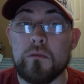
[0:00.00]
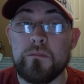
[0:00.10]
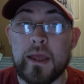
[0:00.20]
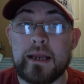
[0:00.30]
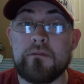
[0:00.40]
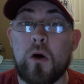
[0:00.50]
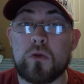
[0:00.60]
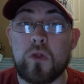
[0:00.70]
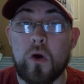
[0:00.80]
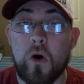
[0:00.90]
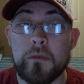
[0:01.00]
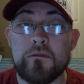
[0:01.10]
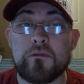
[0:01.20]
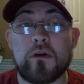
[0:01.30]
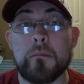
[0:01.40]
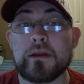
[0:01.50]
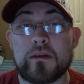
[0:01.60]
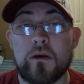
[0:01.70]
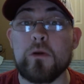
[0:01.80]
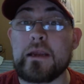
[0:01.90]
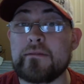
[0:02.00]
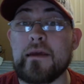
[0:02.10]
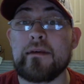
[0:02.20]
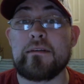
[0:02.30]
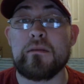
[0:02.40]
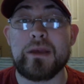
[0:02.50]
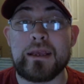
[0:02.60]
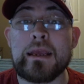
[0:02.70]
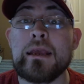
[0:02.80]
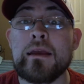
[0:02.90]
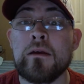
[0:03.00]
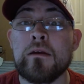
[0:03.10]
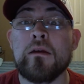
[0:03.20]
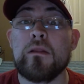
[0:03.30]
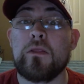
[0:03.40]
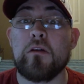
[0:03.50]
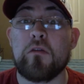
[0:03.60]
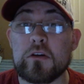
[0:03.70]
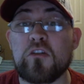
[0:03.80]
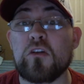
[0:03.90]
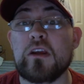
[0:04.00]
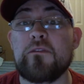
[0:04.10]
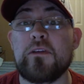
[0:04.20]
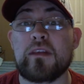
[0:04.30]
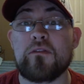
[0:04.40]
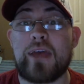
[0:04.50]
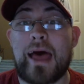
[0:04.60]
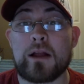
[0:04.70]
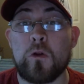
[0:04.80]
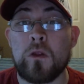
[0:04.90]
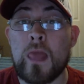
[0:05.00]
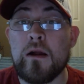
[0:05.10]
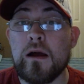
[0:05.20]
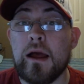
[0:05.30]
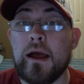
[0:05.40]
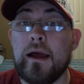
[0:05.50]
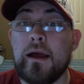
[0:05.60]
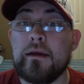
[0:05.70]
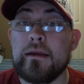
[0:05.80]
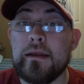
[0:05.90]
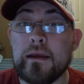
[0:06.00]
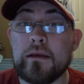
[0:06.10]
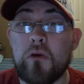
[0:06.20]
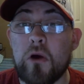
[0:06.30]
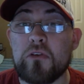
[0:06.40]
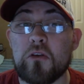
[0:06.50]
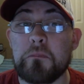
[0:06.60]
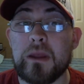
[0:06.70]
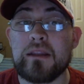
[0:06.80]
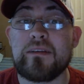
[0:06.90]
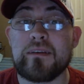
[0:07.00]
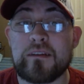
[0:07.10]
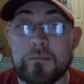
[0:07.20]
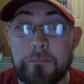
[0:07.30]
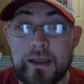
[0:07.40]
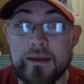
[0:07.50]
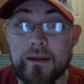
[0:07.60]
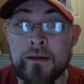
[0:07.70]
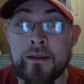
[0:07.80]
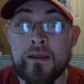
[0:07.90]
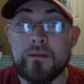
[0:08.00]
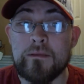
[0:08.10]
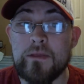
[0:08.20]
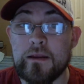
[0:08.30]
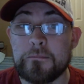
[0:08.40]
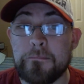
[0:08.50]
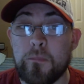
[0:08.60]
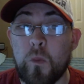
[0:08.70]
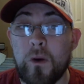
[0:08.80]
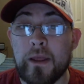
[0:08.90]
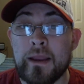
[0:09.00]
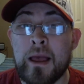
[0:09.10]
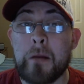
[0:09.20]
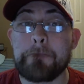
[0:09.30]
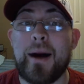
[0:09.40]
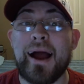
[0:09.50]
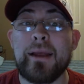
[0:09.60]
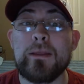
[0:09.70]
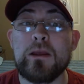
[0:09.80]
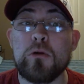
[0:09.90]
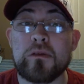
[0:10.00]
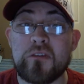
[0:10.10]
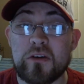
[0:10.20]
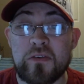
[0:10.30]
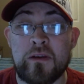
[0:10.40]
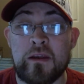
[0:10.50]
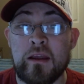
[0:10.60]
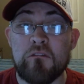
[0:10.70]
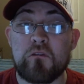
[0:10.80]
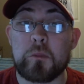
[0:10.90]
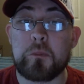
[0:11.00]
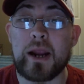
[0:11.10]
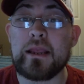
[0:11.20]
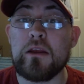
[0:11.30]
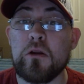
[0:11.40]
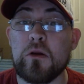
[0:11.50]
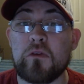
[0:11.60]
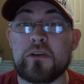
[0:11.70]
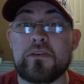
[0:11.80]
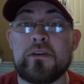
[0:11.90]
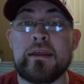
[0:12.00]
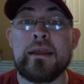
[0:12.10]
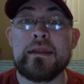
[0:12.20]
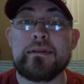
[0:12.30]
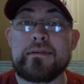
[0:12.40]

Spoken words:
native Oklahoman from Muskogee, Stacy McGee, the original defensive tackle, he has also been suspended, this one, by the university for breaking university